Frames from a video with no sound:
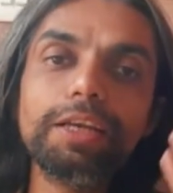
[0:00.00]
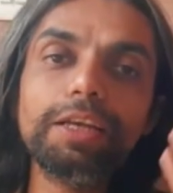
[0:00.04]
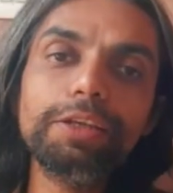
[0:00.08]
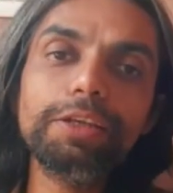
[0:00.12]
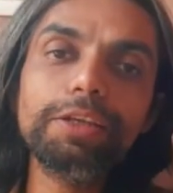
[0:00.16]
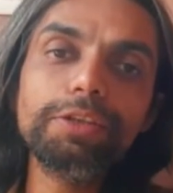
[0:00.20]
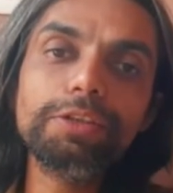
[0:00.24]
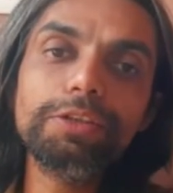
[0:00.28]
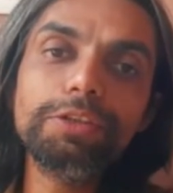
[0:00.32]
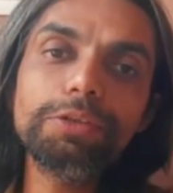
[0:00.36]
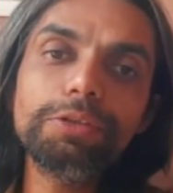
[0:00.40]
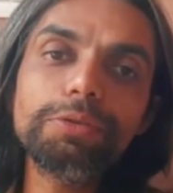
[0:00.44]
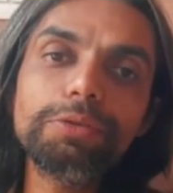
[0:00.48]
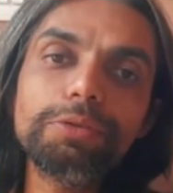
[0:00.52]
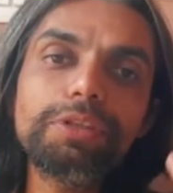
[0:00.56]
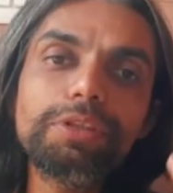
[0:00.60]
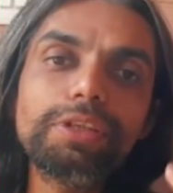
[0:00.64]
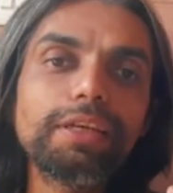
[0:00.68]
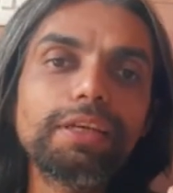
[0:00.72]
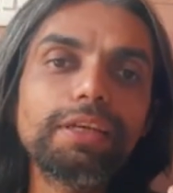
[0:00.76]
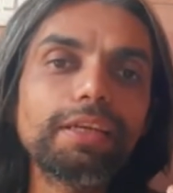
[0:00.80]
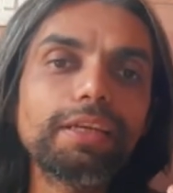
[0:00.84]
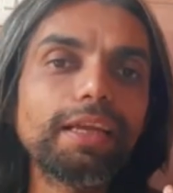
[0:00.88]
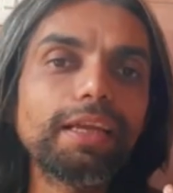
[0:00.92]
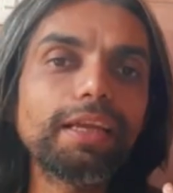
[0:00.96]

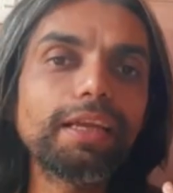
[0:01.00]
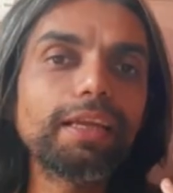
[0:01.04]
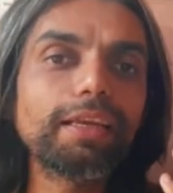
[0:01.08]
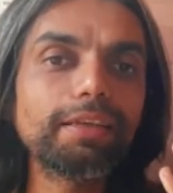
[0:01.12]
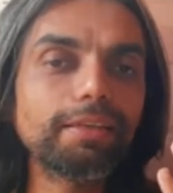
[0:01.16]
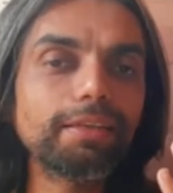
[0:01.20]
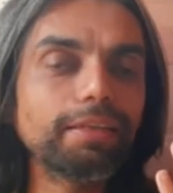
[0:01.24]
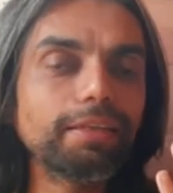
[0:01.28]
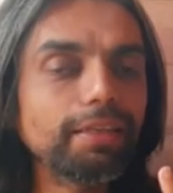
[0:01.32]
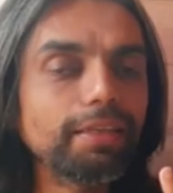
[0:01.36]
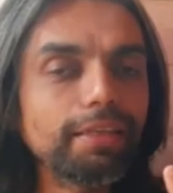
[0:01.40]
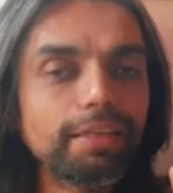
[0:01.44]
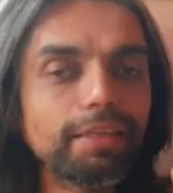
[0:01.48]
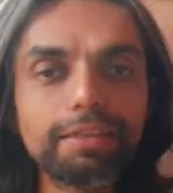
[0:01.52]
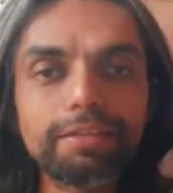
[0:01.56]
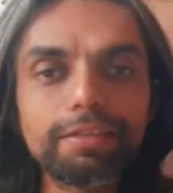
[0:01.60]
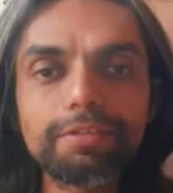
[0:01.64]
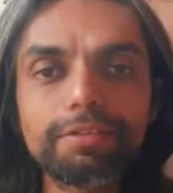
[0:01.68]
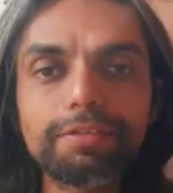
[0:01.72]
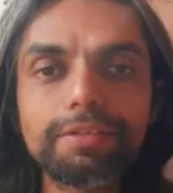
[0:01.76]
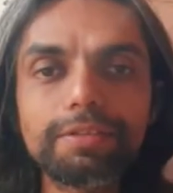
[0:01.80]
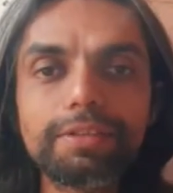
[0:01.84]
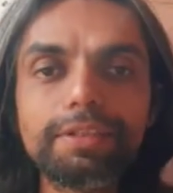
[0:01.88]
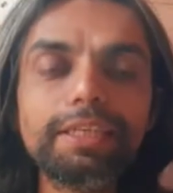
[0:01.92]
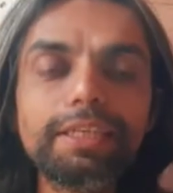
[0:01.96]
Newton and
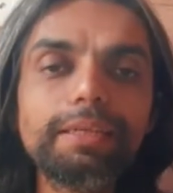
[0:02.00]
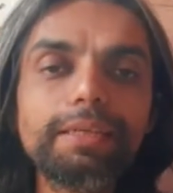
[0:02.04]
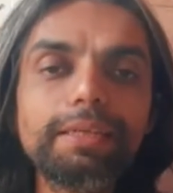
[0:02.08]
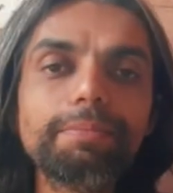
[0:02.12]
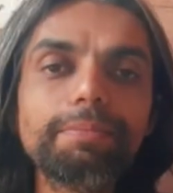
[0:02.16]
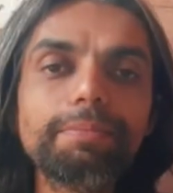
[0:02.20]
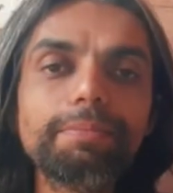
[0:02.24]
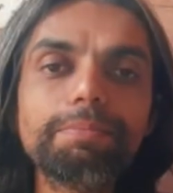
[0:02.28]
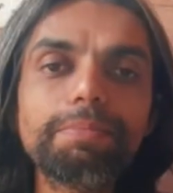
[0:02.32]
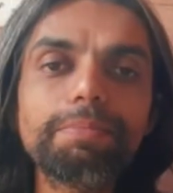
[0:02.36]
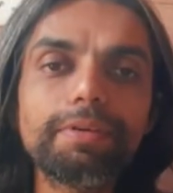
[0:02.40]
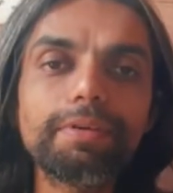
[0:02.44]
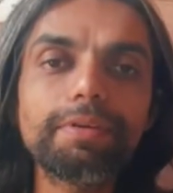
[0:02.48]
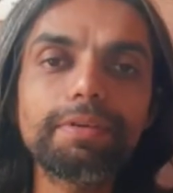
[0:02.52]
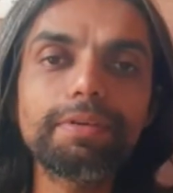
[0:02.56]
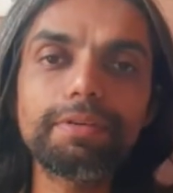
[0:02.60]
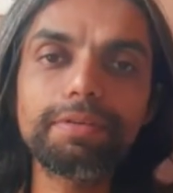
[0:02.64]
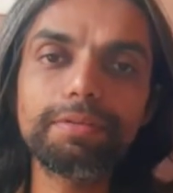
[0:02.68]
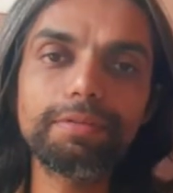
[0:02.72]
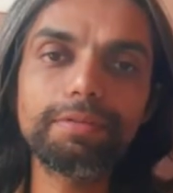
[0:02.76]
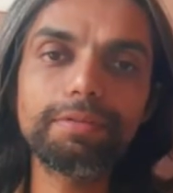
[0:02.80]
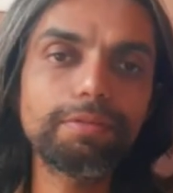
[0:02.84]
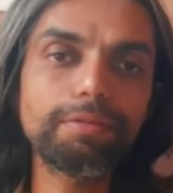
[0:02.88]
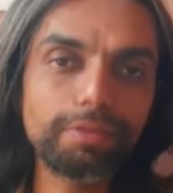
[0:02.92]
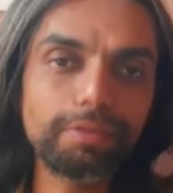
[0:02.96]
his team,
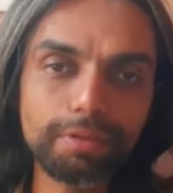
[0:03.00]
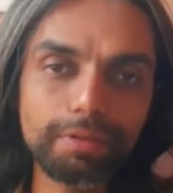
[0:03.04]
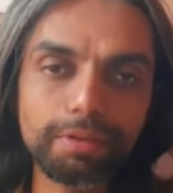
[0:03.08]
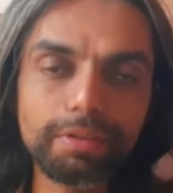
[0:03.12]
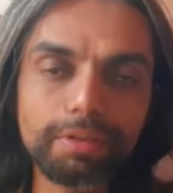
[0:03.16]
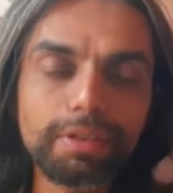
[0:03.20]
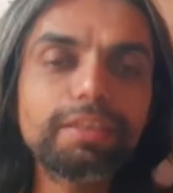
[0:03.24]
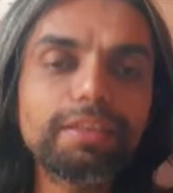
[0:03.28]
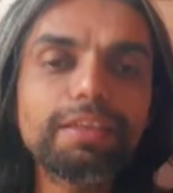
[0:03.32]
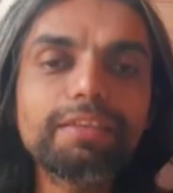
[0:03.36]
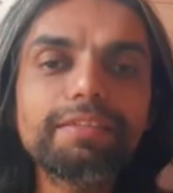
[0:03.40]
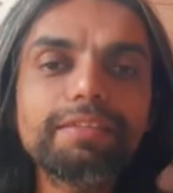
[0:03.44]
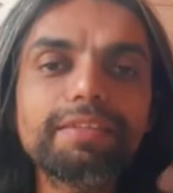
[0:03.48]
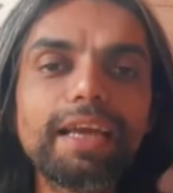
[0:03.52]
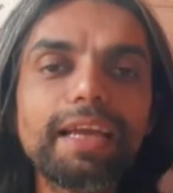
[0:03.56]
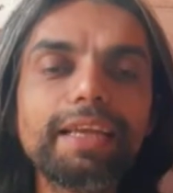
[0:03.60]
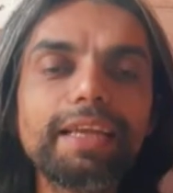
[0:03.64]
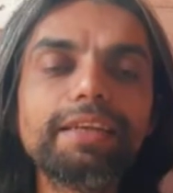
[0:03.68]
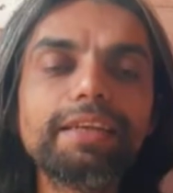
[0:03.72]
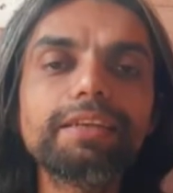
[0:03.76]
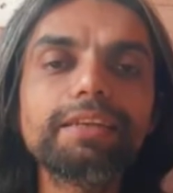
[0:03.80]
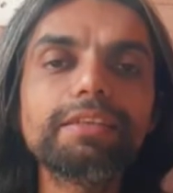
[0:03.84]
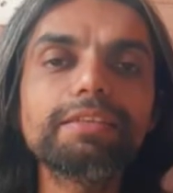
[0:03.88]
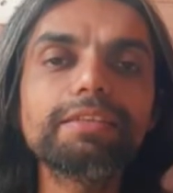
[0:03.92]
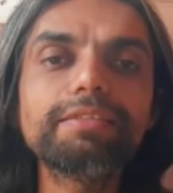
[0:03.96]
the other
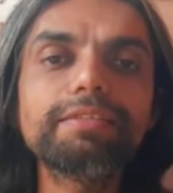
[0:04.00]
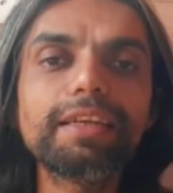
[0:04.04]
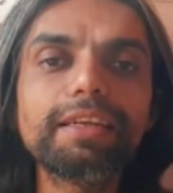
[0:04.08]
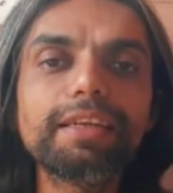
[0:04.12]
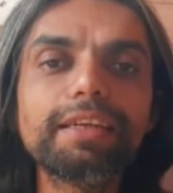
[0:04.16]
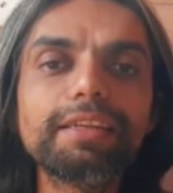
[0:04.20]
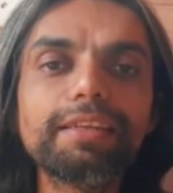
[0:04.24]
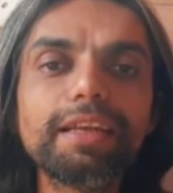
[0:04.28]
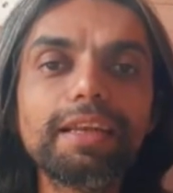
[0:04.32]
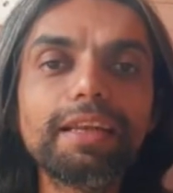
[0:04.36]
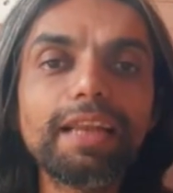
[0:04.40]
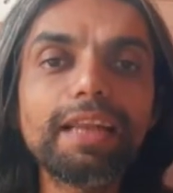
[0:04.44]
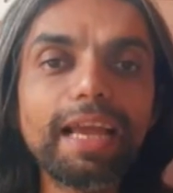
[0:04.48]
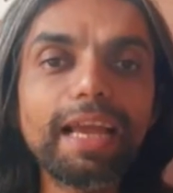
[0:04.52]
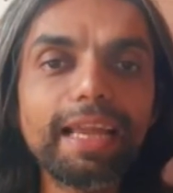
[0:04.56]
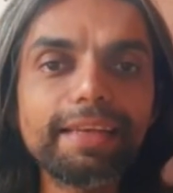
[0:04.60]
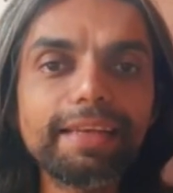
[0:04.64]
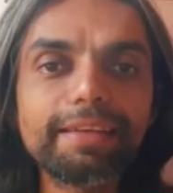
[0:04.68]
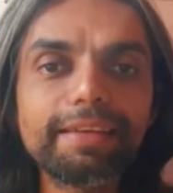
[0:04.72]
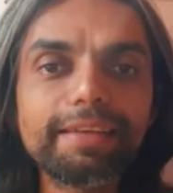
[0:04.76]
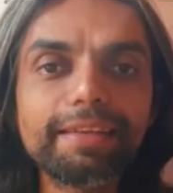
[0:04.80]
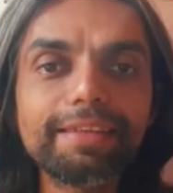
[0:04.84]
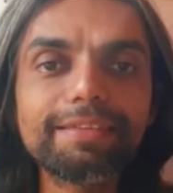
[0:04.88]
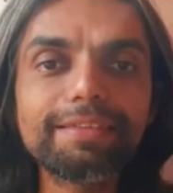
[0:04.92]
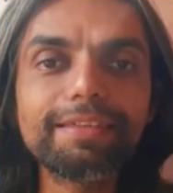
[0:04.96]
scientists, said that
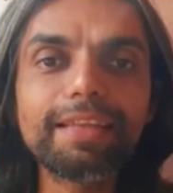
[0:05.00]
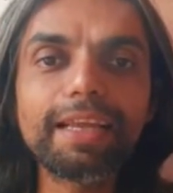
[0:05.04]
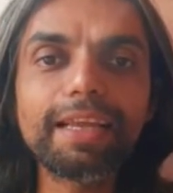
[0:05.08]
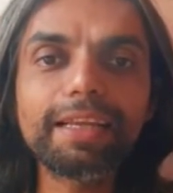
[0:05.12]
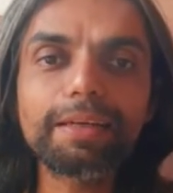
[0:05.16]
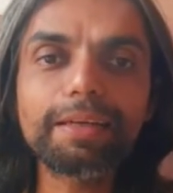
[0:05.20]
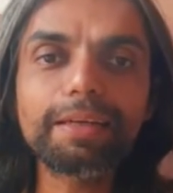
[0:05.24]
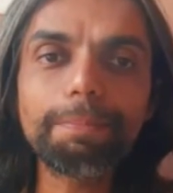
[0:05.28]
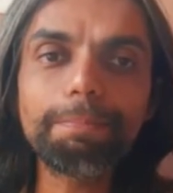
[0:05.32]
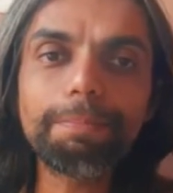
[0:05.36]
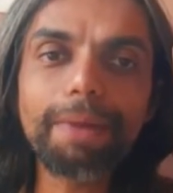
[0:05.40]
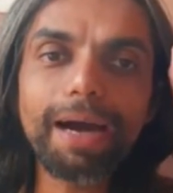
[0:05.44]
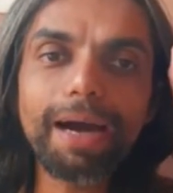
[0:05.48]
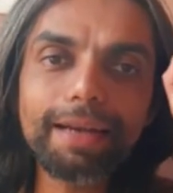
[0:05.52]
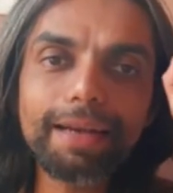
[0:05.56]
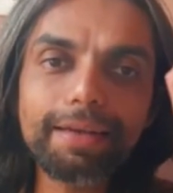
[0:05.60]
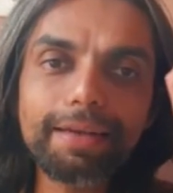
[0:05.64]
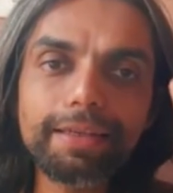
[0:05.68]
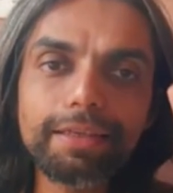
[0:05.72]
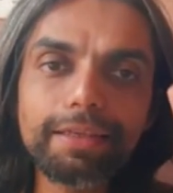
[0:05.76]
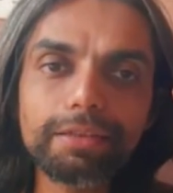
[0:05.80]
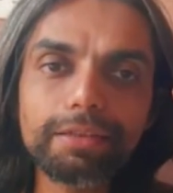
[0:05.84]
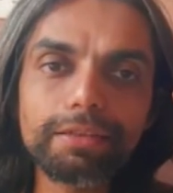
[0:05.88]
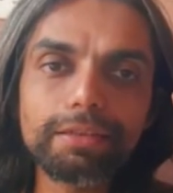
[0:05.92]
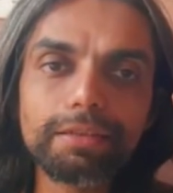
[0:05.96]
light is like a
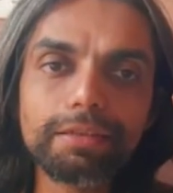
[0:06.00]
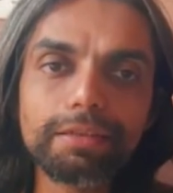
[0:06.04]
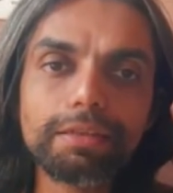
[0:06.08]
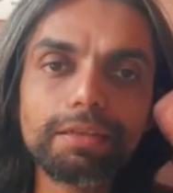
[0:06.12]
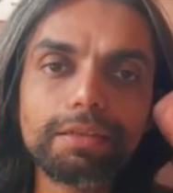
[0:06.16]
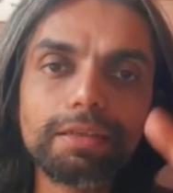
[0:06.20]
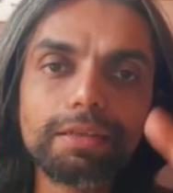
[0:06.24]
particle,